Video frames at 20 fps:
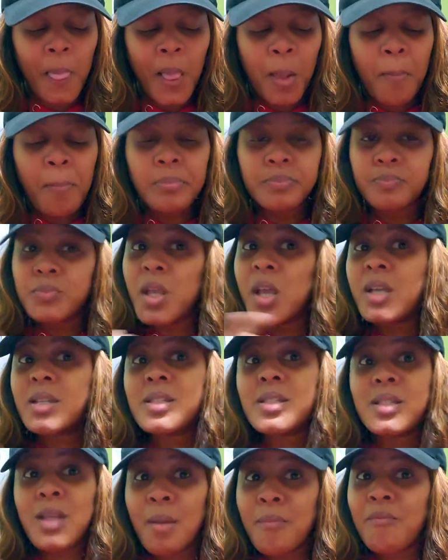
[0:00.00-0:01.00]

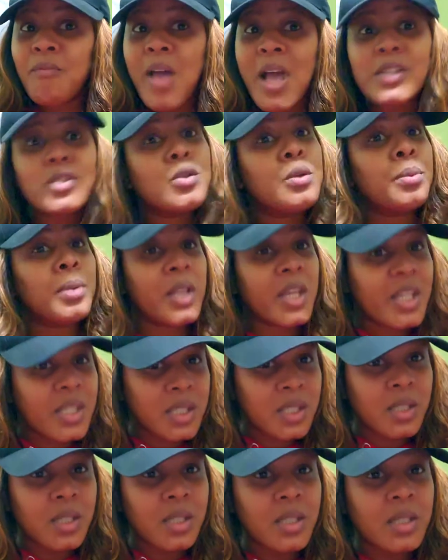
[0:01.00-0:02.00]
there's some fast food
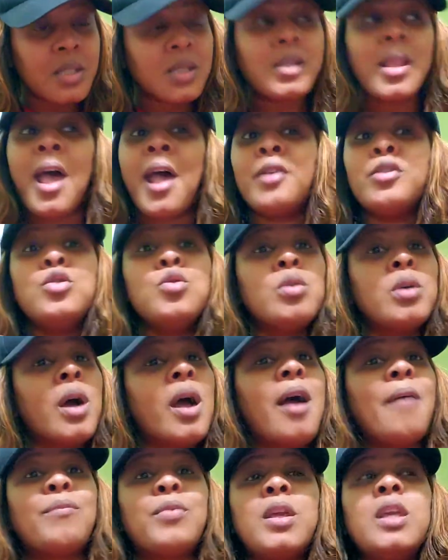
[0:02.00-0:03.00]
places that you
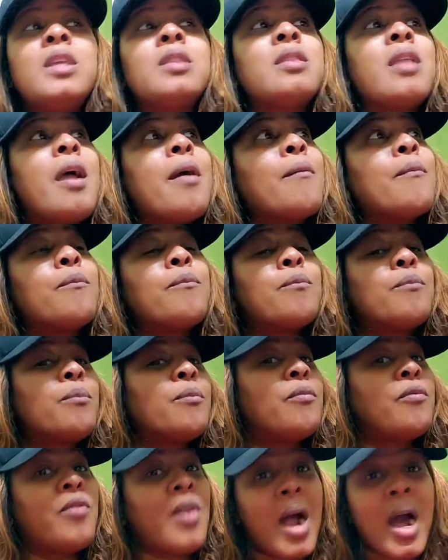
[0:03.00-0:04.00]
have to eat their
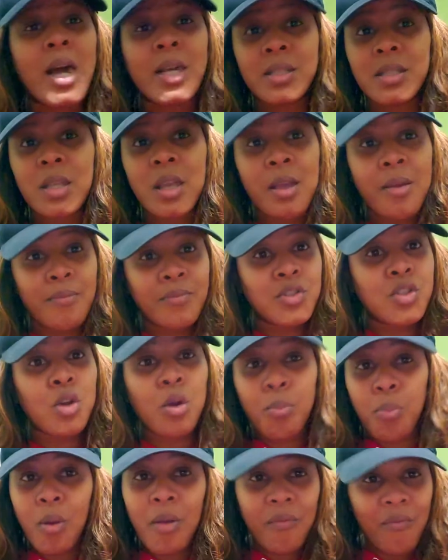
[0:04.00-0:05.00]
fries in
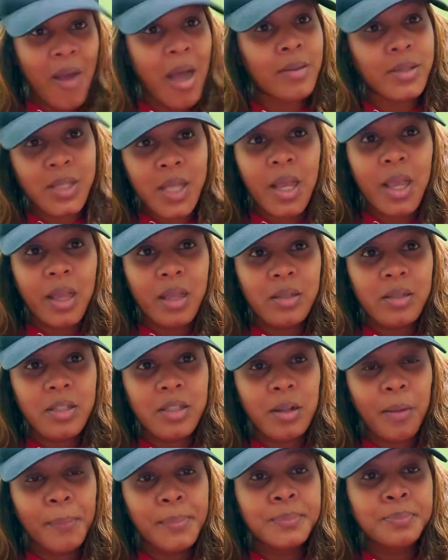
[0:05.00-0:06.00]
0.5
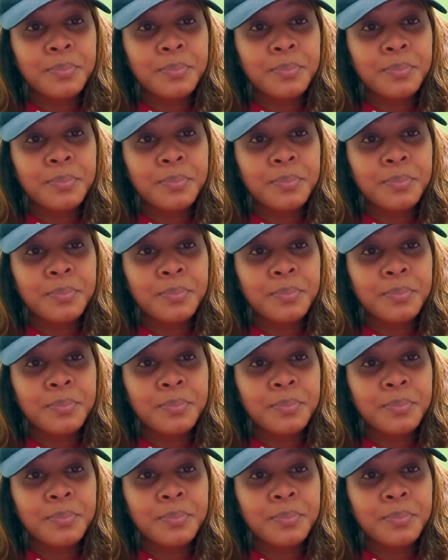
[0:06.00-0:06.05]
seconds.